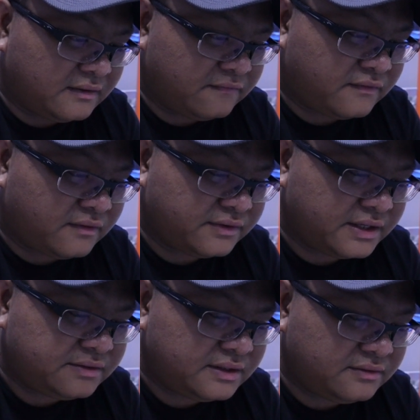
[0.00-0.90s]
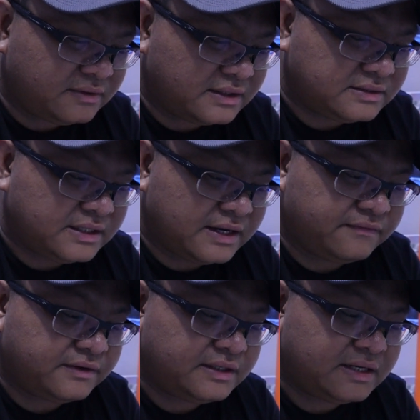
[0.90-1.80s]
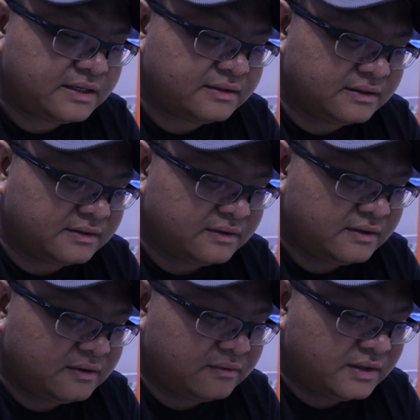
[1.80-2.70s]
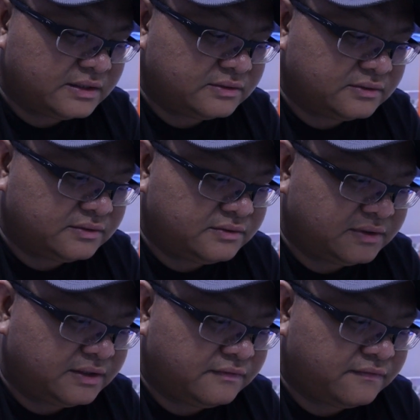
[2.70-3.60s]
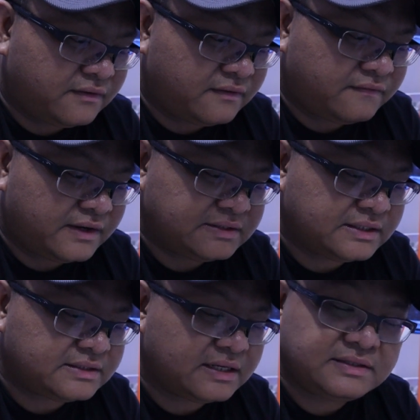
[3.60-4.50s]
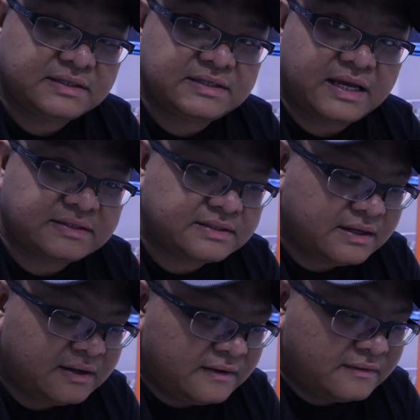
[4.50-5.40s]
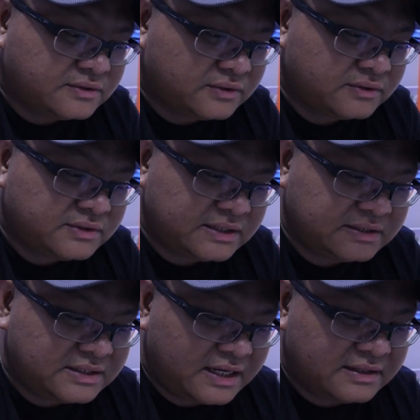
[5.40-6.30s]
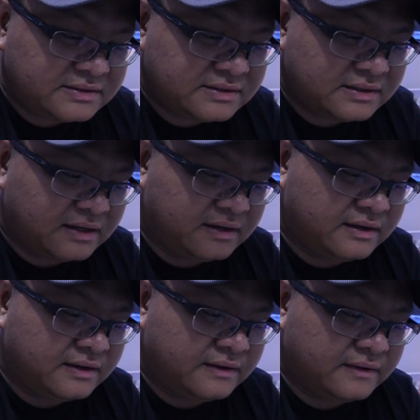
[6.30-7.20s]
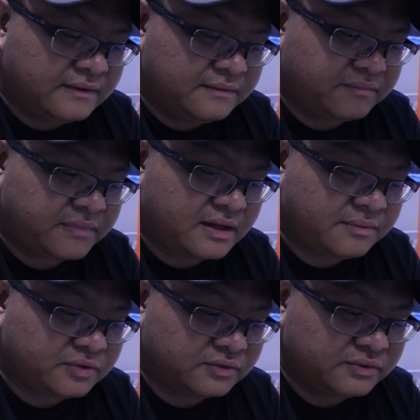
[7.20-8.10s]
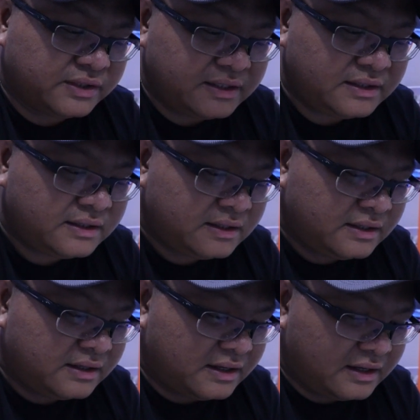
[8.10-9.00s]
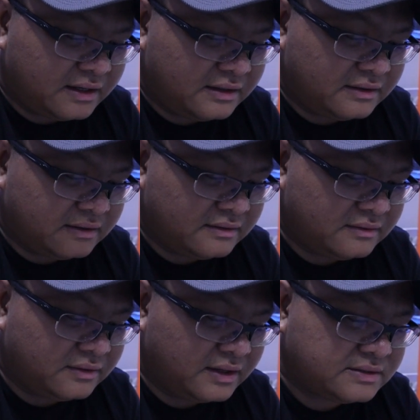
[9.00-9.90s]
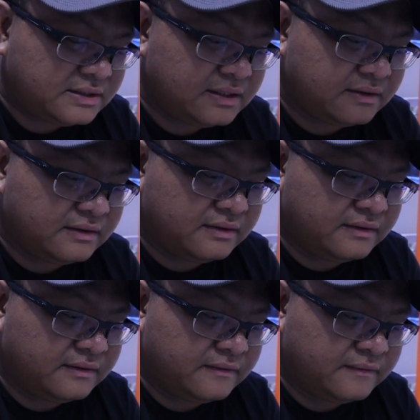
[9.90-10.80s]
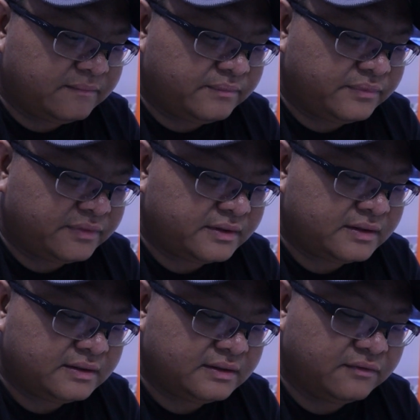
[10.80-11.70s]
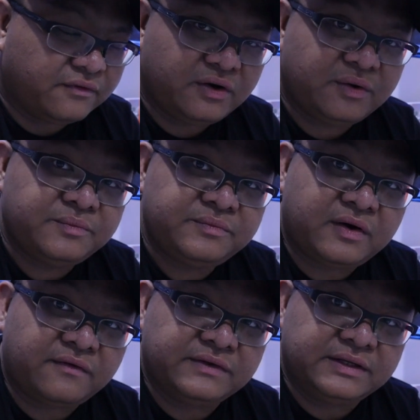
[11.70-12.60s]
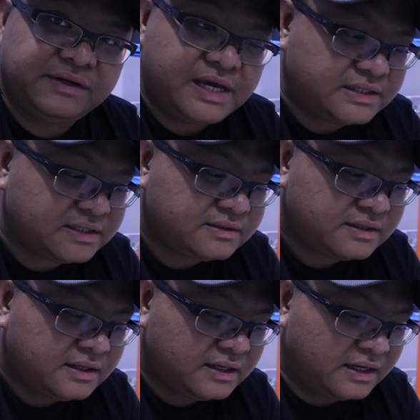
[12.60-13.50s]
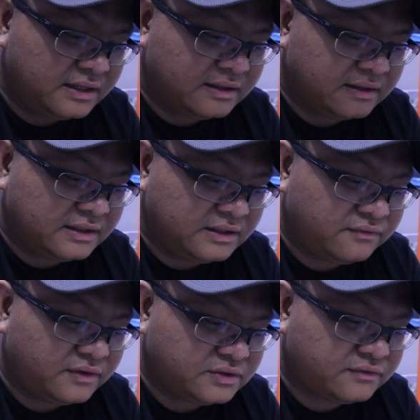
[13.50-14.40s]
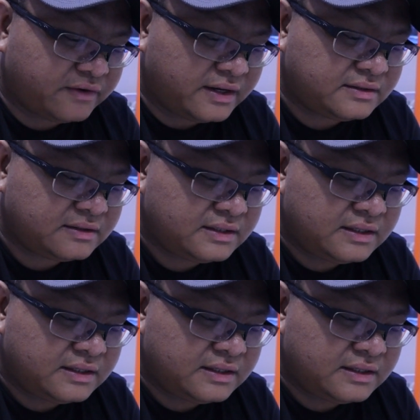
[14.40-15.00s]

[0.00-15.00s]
for nitrate, you can see I've already done 1, 2, 3, 4, 5, 6 tests. So 6 tests up to today, and you can see the volume of the reagent in the individual vial